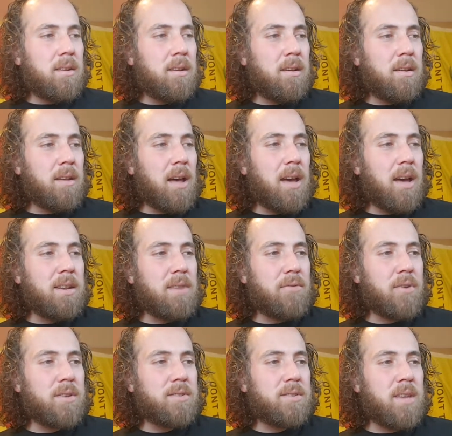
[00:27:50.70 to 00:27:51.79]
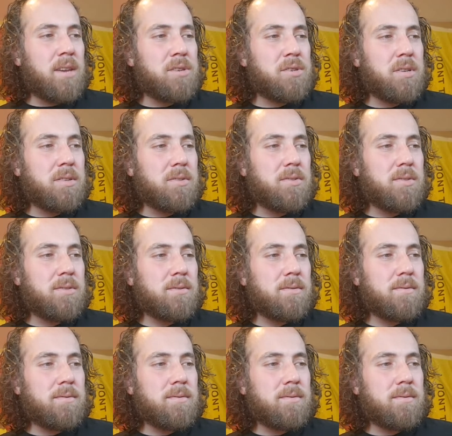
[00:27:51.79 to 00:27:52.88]
different stations,
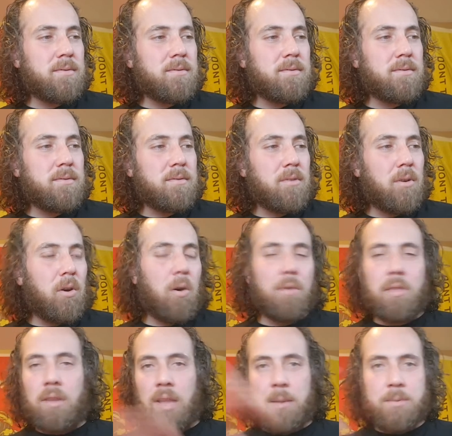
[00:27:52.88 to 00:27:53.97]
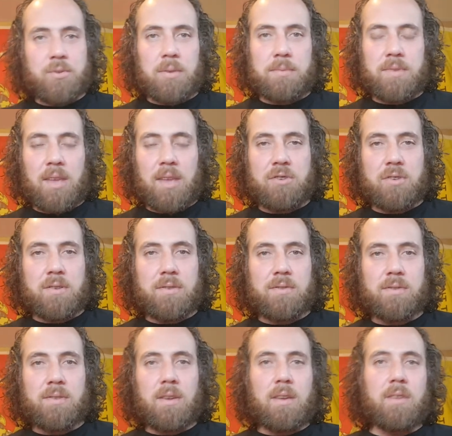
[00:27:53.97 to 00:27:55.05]
all of the mainstream
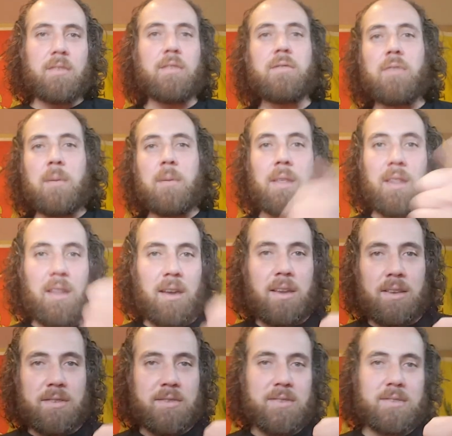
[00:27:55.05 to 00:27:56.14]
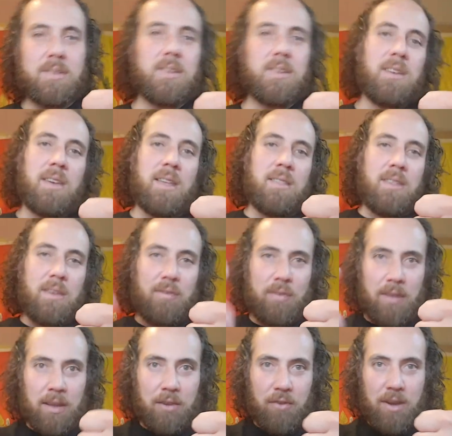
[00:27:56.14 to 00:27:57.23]
stations, from the likes and
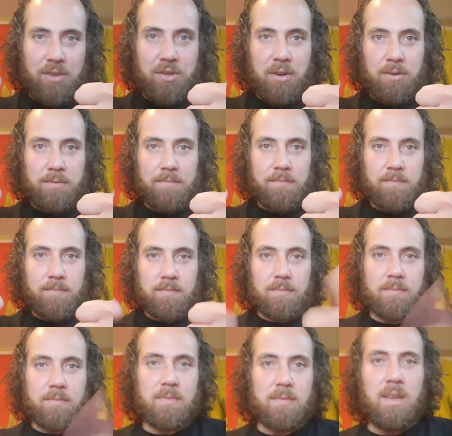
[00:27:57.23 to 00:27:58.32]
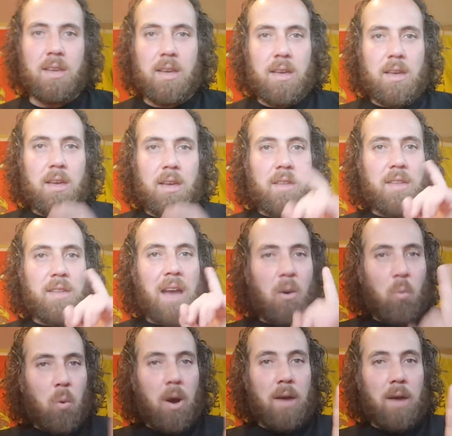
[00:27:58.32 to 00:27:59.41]
dislike ratio.
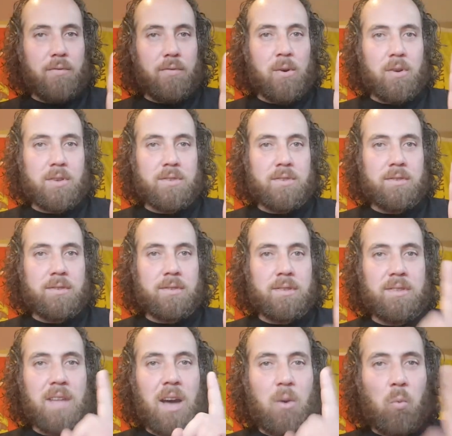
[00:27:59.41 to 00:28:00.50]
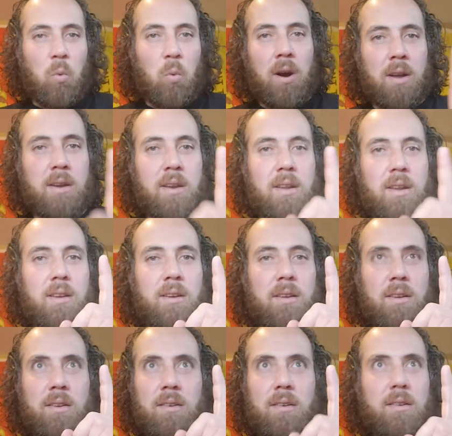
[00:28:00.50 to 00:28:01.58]
Not one, folks, not one.
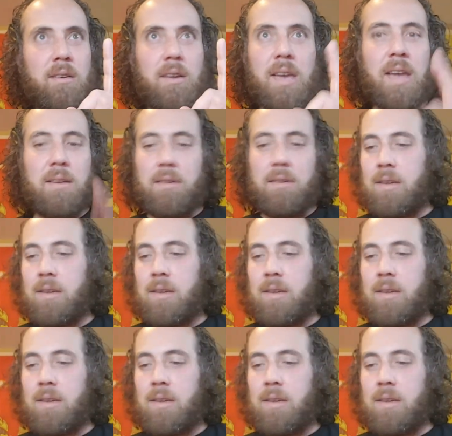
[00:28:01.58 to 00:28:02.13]
Again,